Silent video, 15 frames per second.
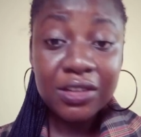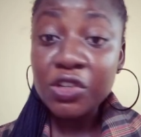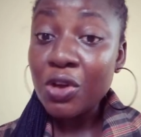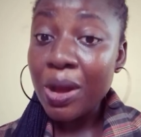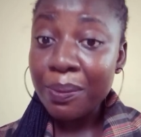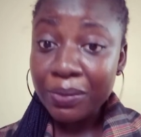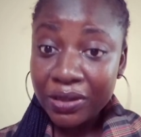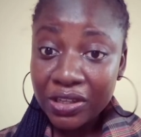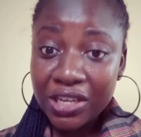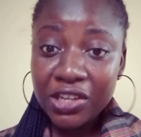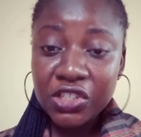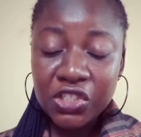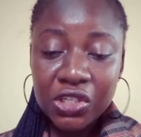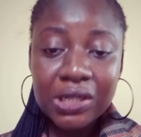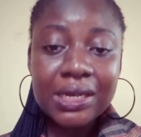your
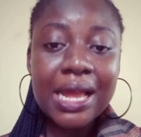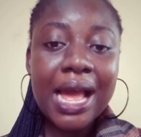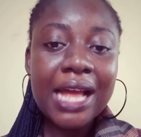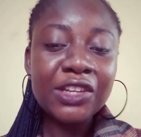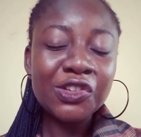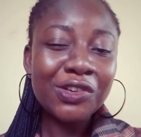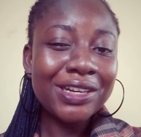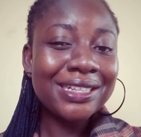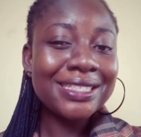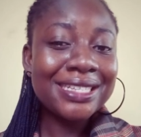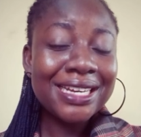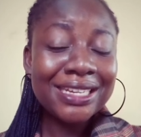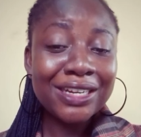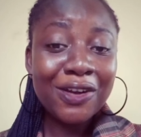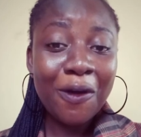application, and you can
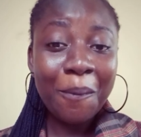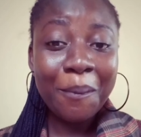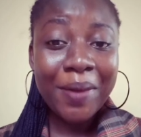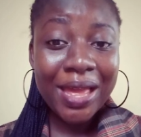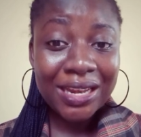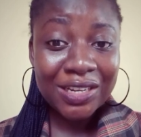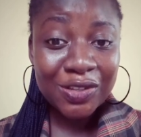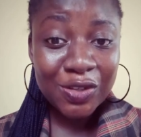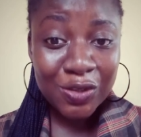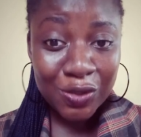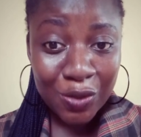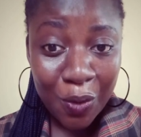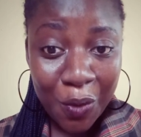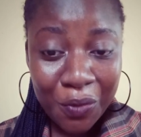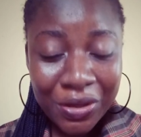tell a compelling
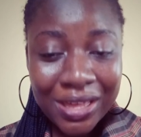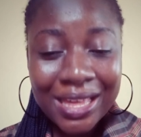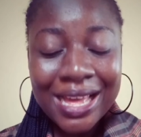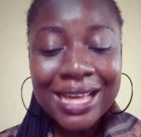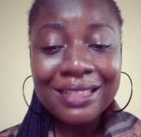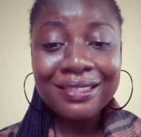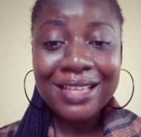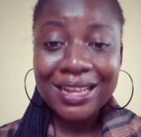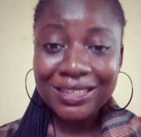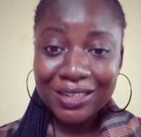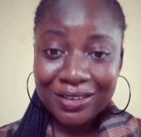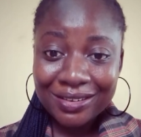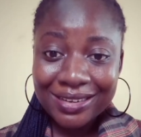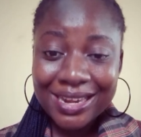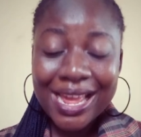story that
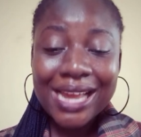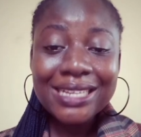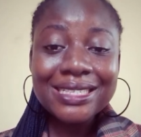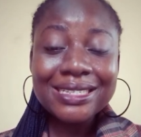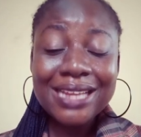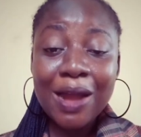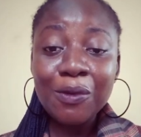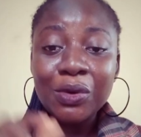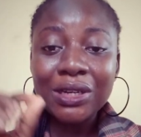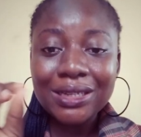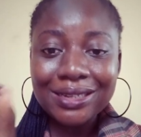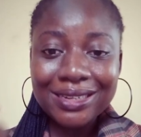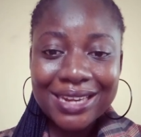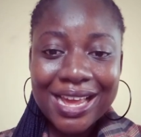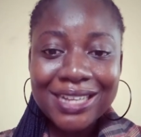will
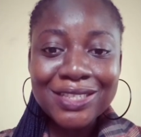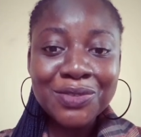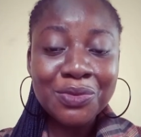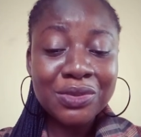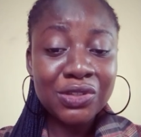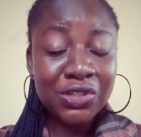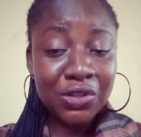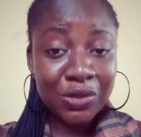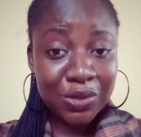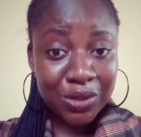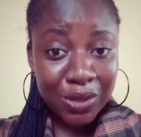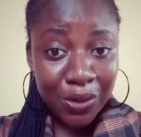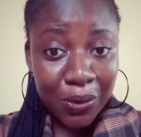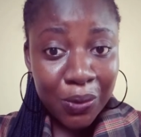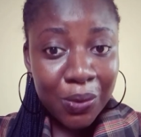connect with your
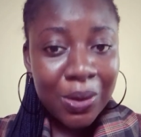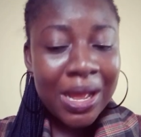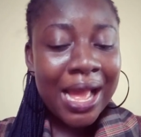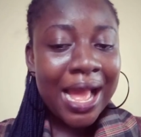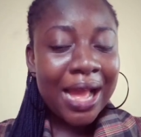school,